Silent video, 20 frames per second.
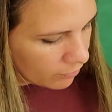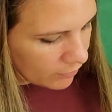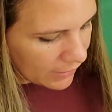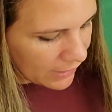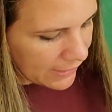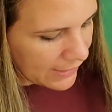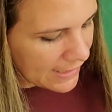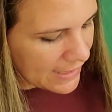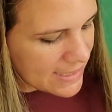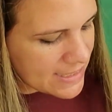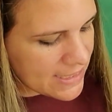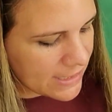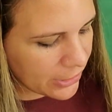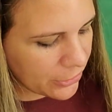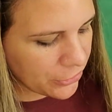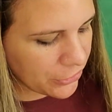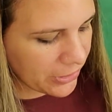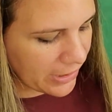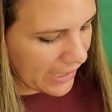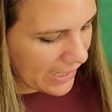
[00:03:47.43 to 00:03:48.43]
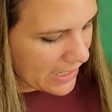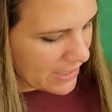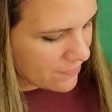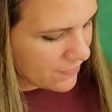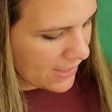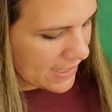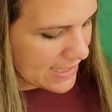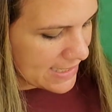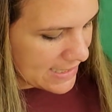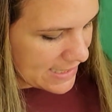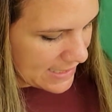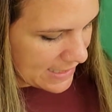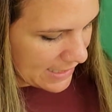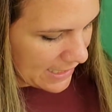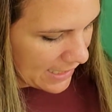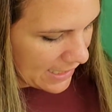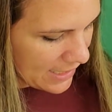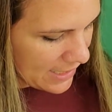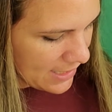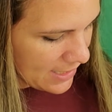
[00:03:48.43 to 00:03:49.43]
he has a creative
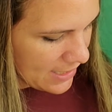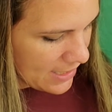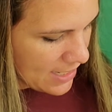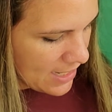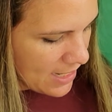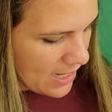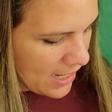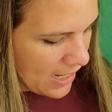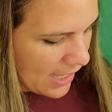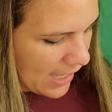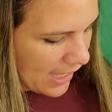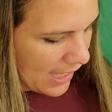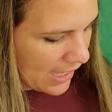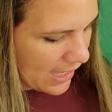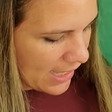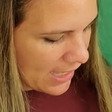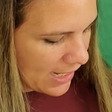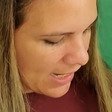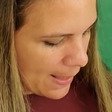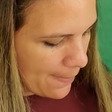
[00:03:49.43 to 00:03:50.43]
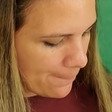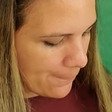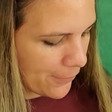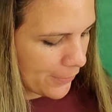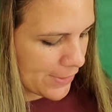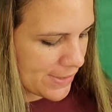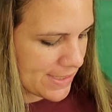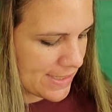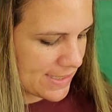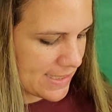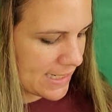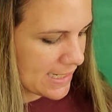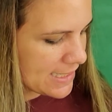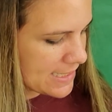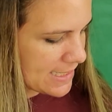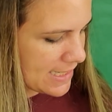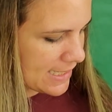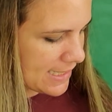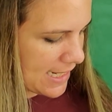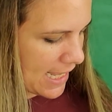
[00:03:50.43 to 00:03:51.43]
idea, and I'm
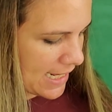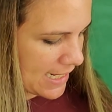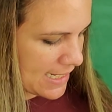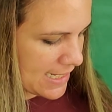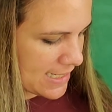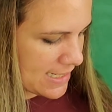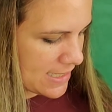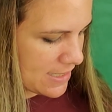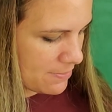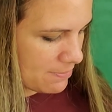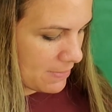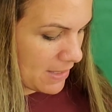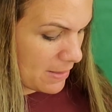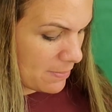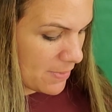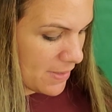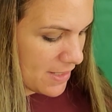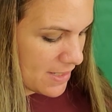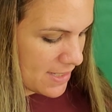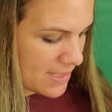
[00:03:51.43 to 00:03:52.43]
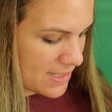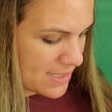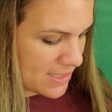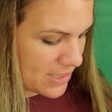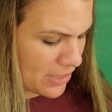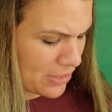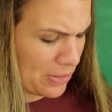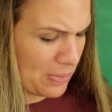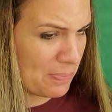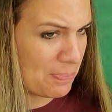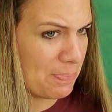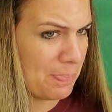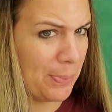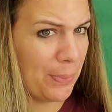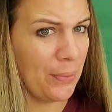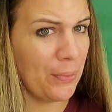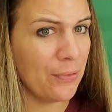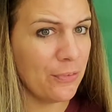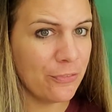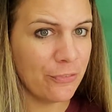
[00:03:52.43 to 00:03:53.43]
predicting that he's gonna
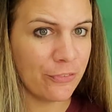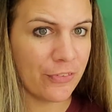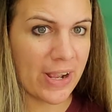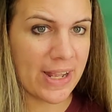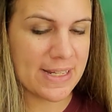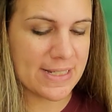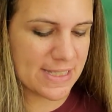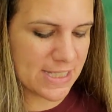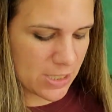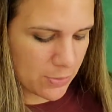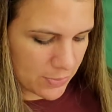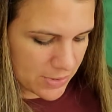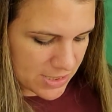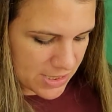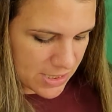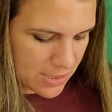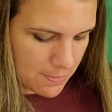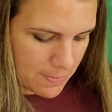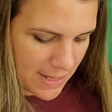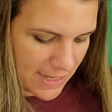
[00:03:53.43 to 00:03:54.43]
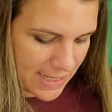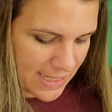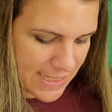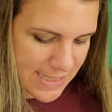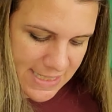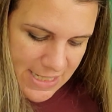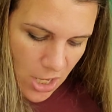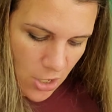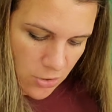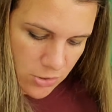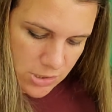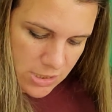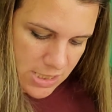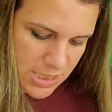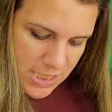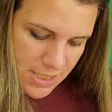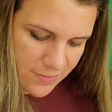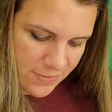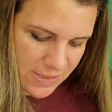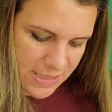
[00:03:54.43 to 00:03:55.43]
build friends. He wants to make his own
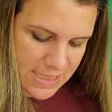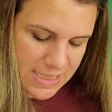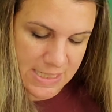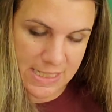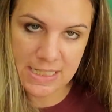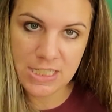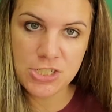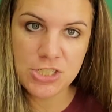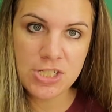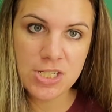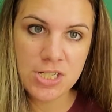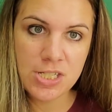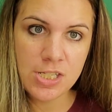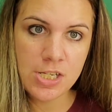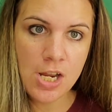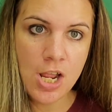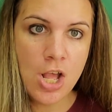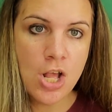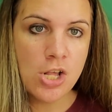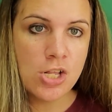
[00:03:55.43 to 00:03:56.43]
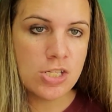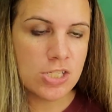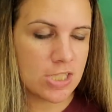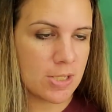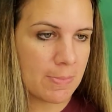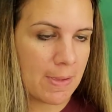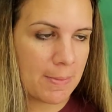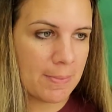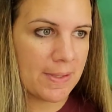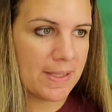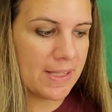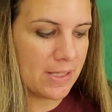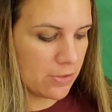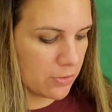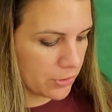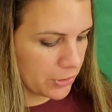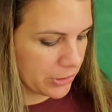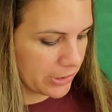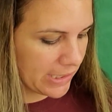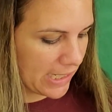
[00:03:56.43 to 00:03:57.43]
civilization. So maybe he'll
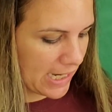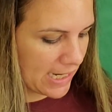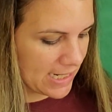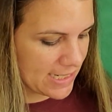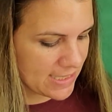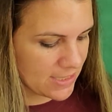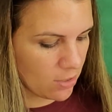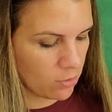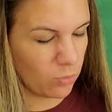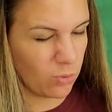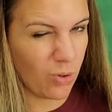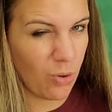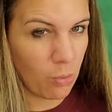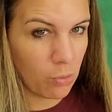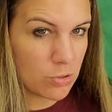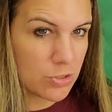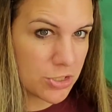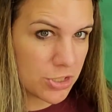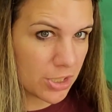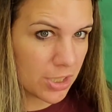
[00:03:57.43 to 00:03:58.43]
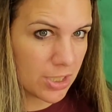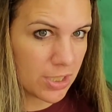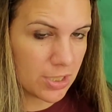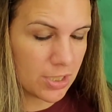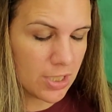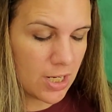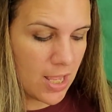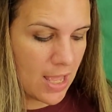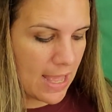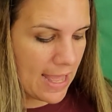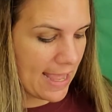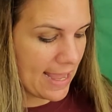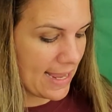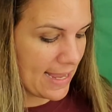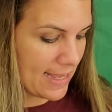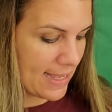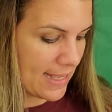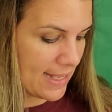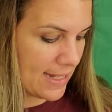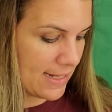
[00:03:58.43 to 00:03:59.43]
create his own culture
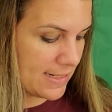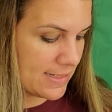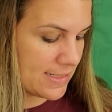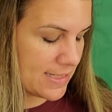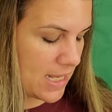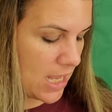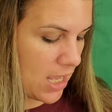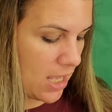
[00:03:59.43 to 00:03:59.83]
and